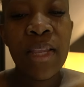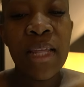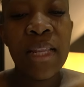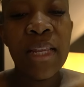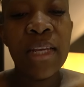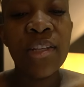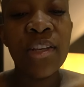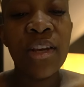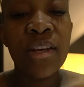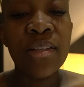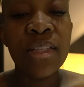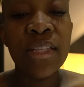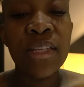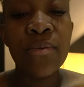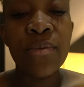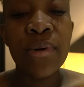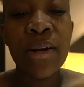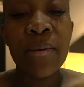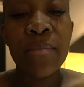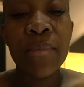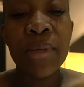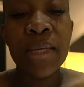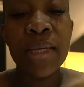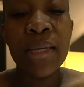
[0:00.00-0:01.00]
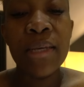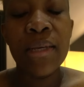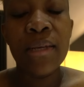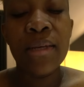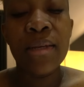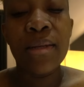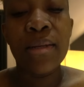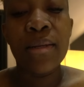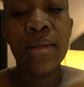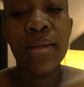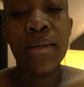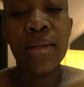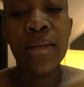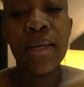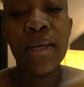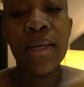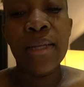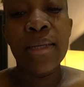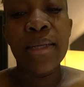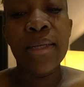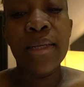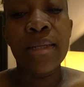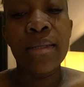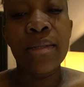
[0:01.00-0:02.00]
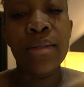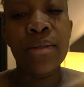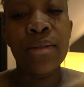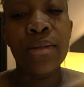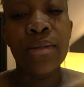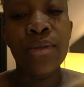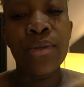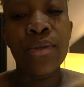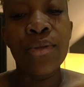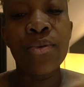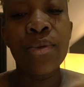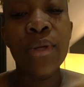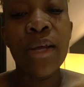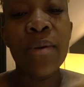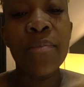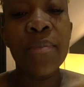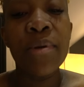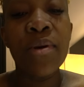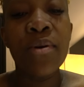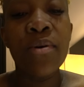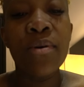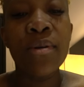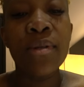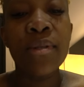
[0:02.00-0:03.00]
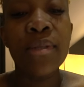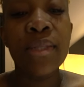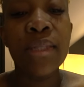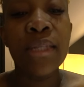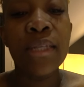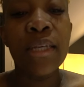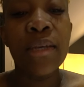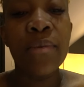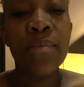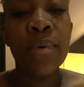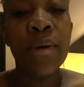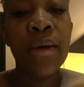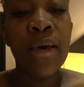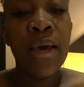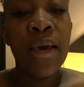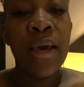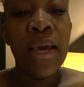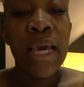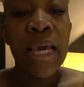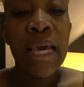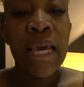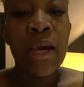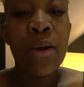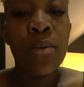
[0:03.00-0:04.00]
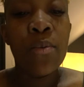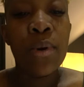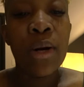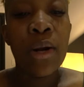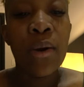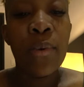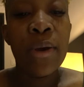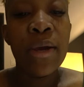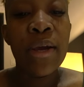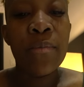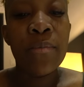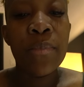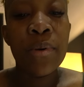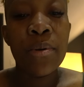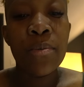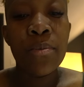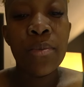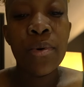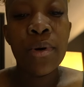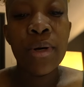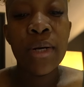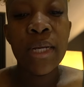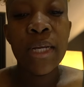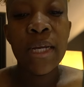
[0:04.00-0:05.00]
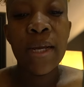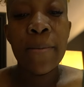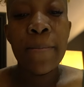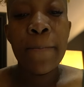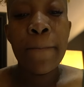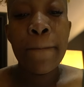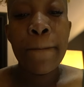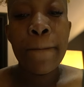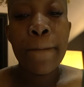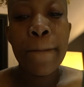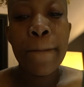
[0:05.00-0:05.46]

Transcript: Let y'all see what I'm eating. And then soon I'll be going to sleep. And when I wake up in the morning,